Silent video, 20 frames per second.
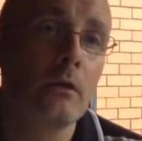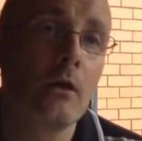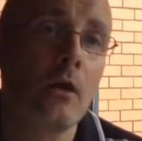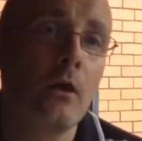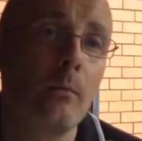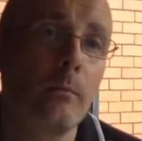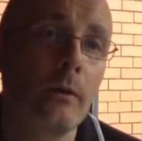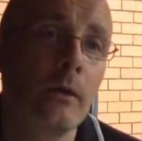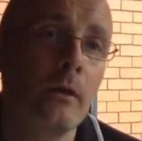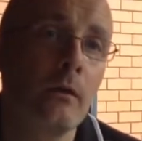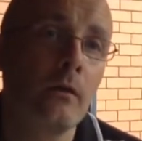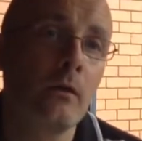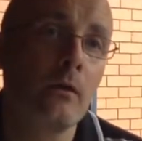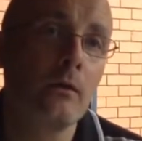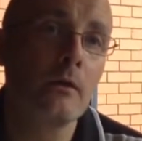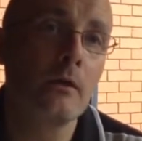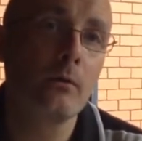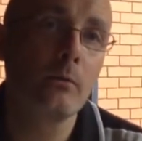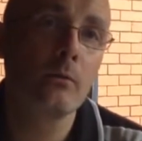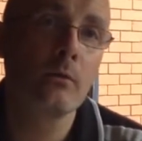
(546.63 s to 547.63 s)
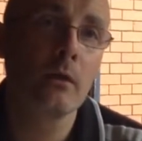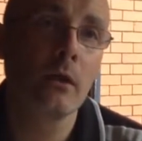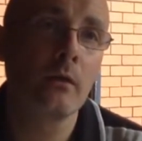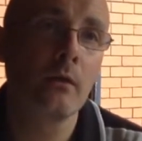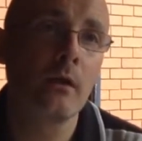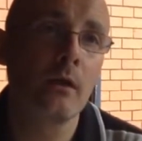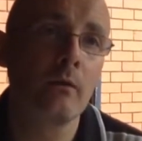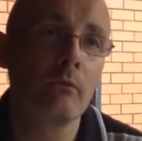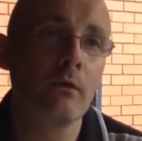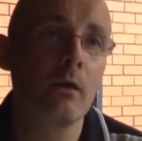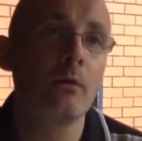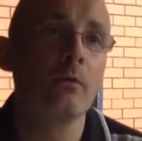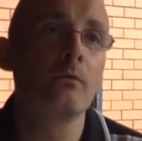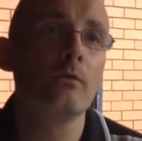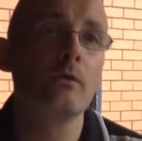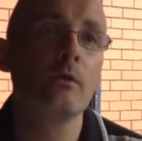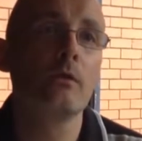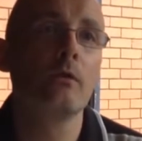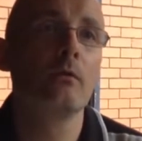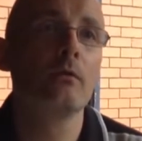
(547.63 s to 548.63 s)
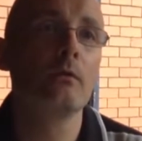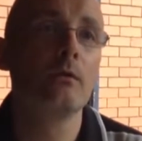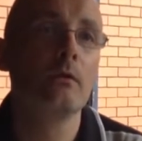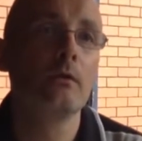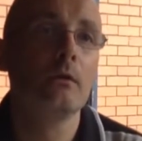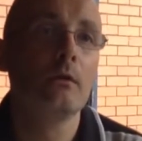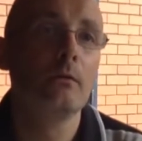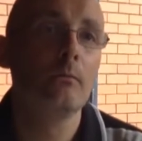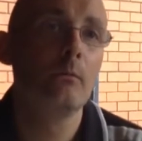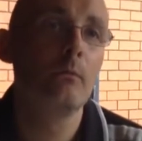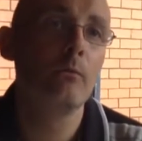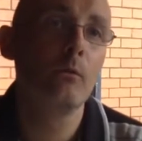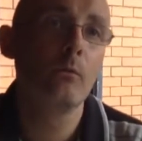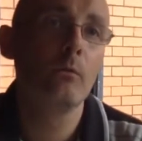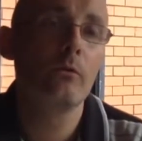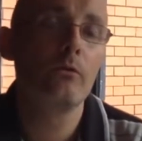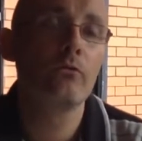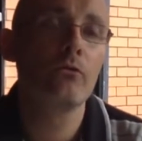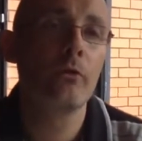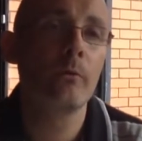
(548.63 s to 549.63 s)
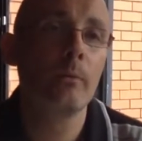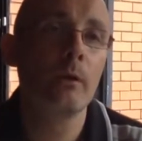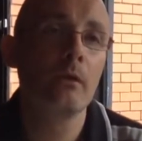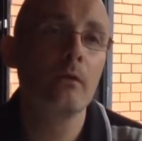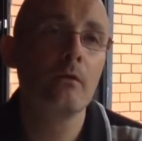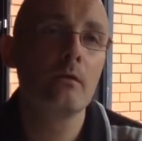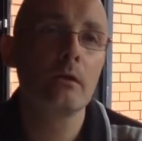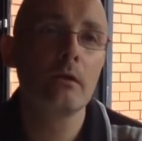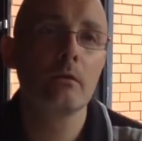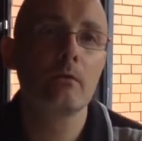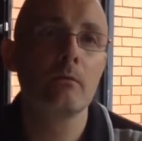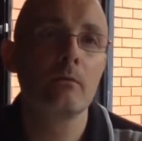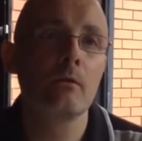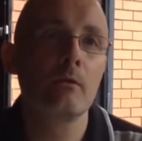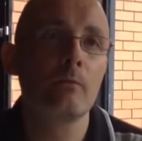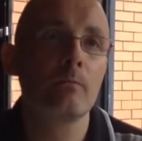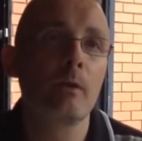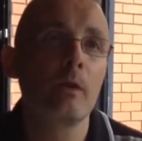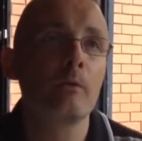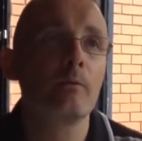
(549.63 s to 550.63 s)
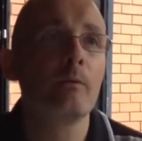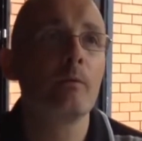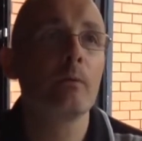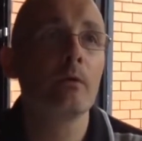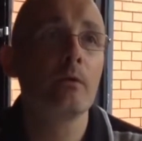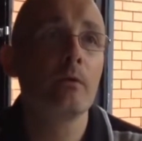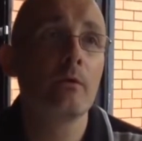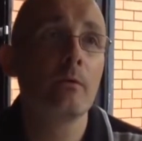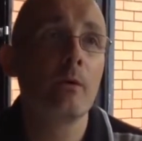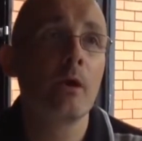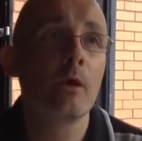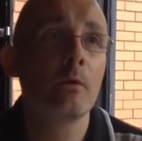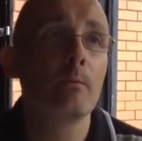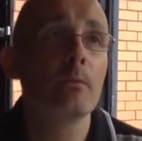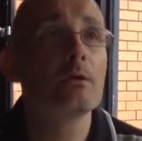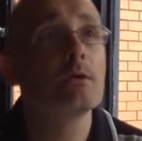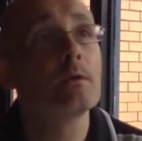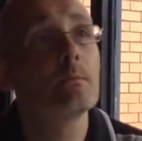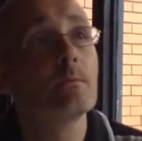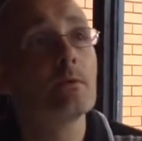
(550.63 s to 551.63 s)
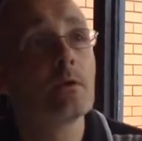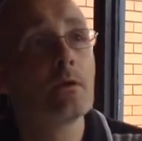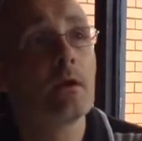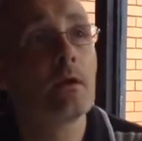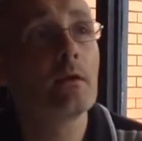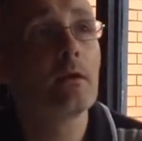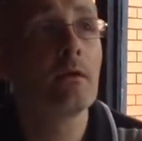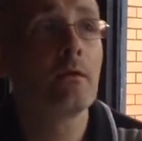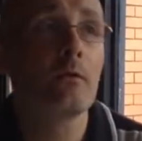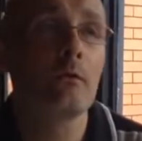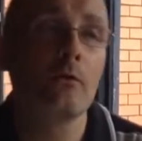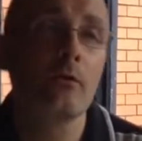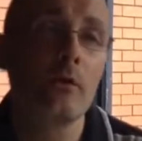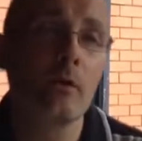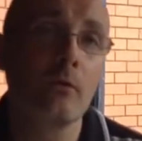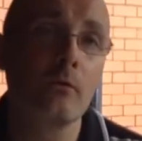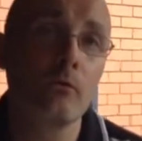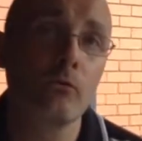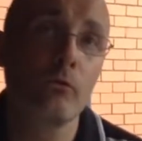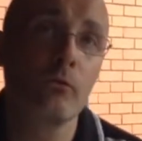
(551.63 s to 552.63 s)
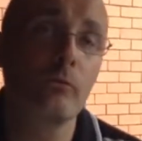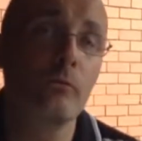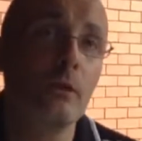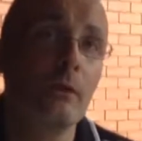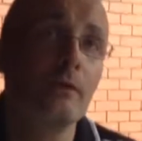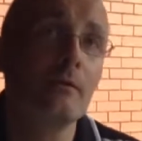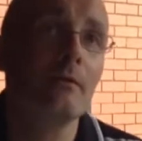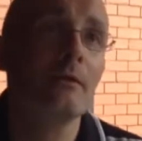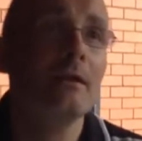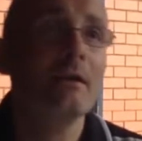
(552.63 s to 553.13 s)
Can't beat a nice little Sunday roast with all the trimmings. It just makes me want to do Homer Simpson, that doesn't start dribbling.